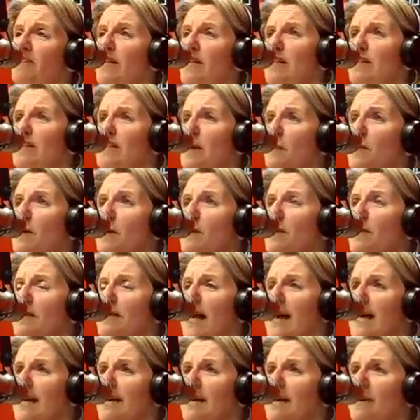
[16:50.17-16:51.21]
Some people
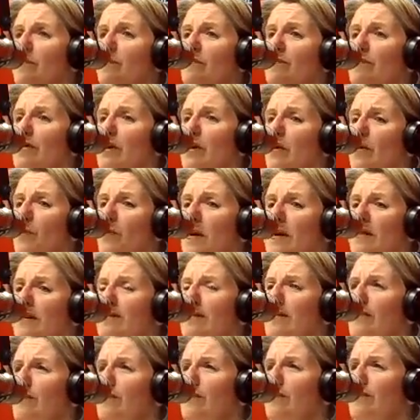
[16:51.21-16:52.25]
like them, but
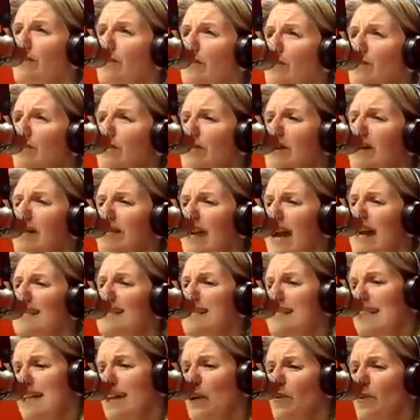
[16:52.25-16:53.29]
there's not
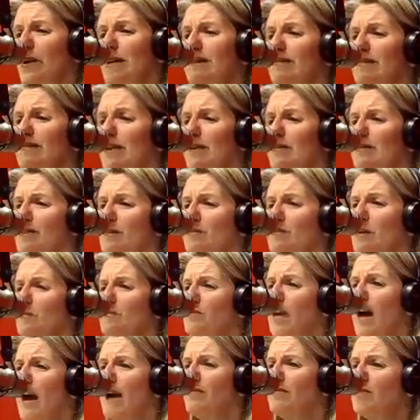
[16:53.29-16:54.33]
as liquid. Sometimes
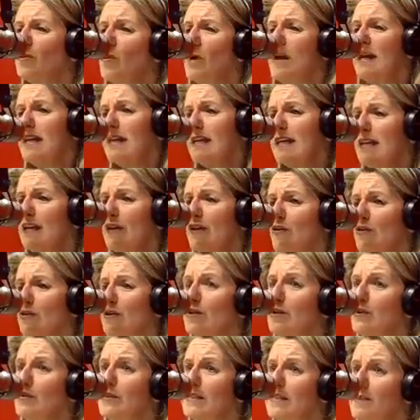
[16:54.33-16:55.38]
you have to wait a year, or
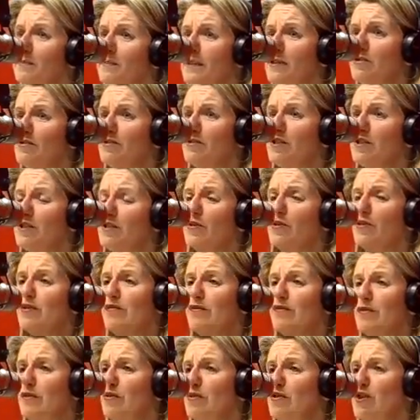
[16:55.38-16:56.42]
you lose some interest, or
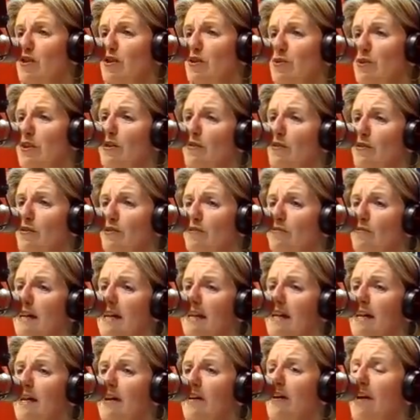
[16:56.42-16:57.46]
if they're a 2-year or
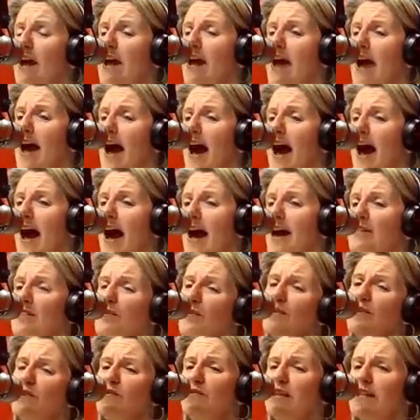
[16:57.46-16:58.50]
3-year.
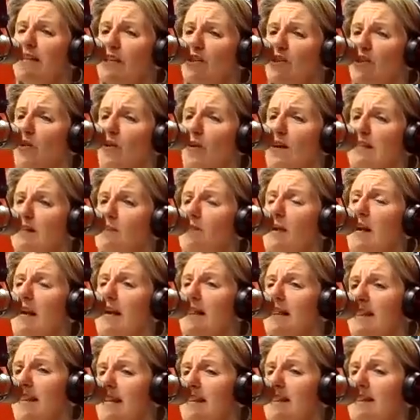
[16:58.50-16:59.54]
So it's really choice, but I
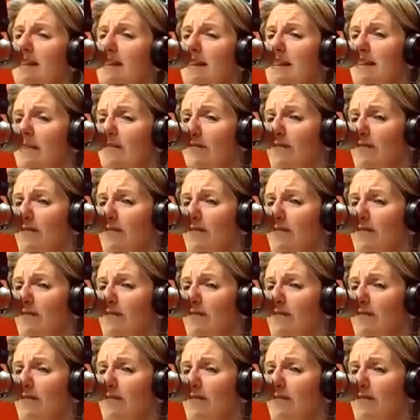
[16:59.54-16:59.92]
think the